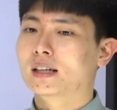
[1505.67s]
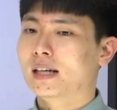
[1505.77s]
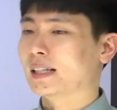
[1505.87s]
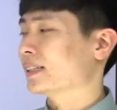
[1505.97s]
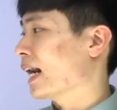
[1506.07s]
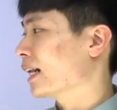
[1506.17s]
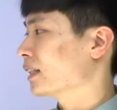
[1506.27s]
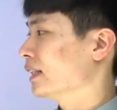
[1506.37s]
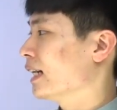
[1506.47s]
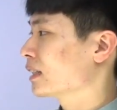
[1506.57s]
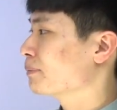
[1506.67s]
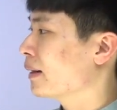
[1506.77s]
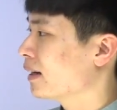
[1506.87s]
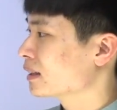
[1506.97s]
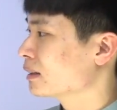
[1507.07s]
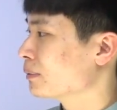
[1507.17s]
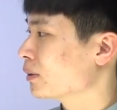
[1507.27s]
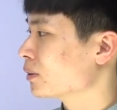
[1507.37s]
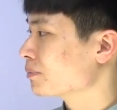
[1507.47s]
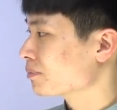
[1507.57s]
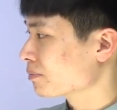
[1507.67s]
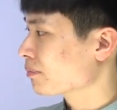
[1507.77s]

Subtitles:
exactly as possible.